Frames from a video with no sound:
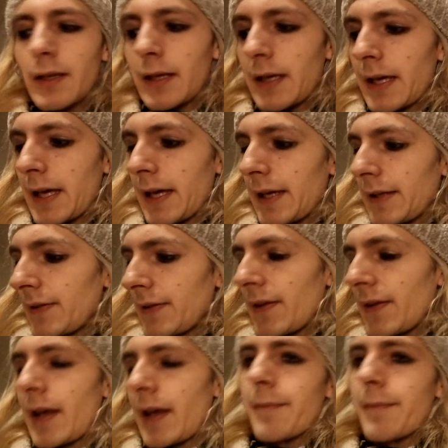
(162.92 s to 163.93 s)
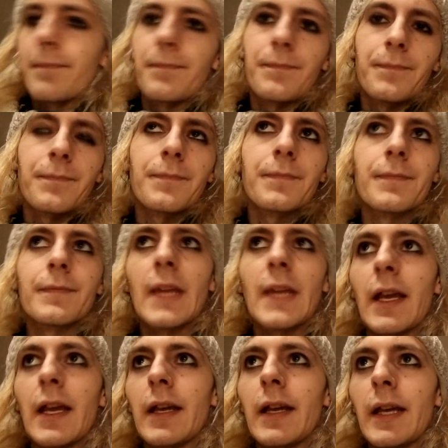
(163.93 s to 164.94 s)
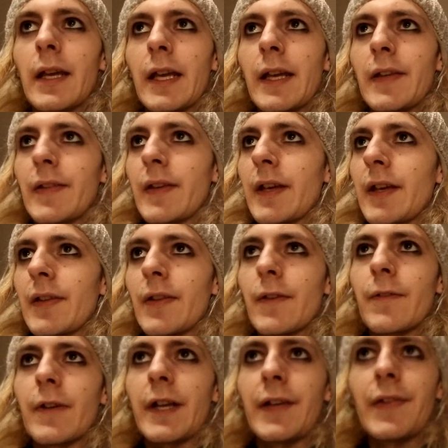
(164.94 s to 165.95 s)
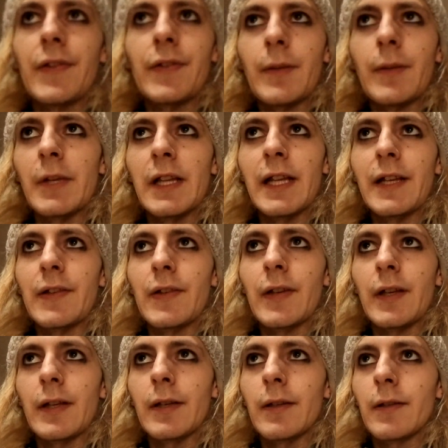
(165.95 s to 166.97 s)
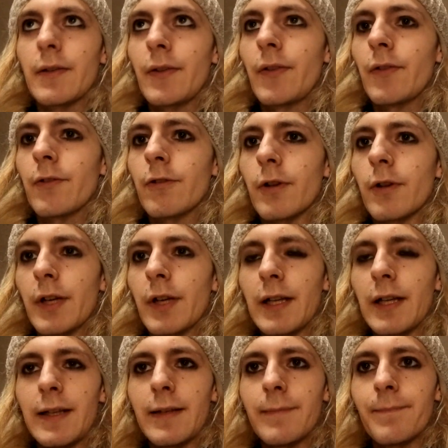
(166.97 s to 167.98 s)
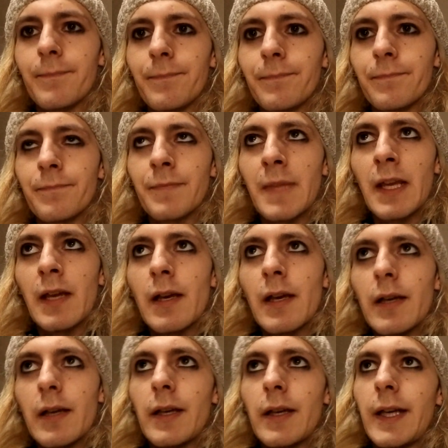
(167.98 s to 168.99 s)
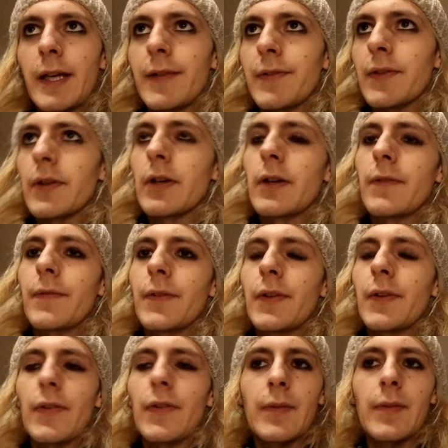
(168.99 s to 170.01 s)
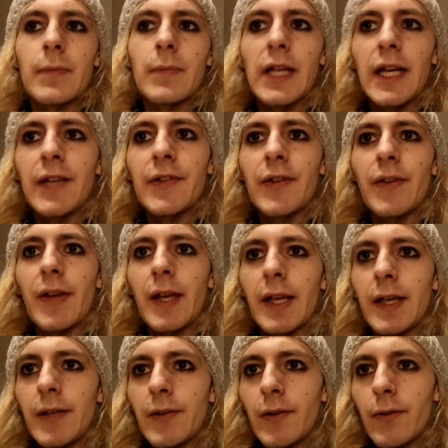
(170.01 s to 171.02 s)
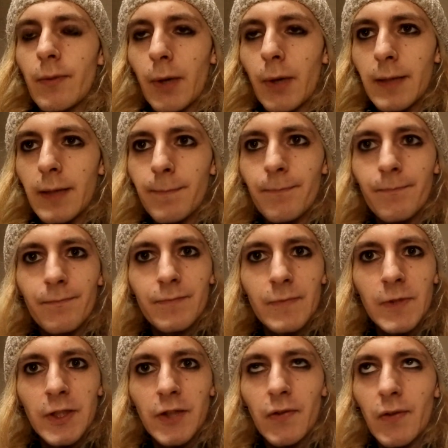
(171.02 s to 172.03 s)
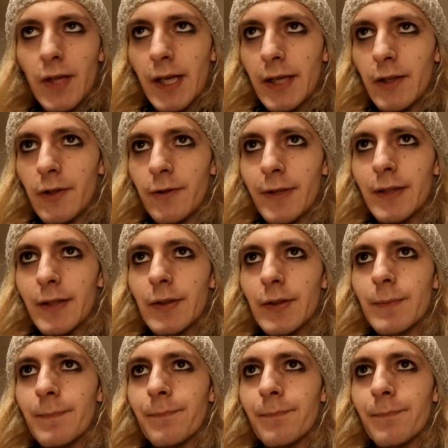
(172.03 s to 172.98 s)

and um, it is a very stimulating, strong colour. It often symbolises heat as well, just like orange.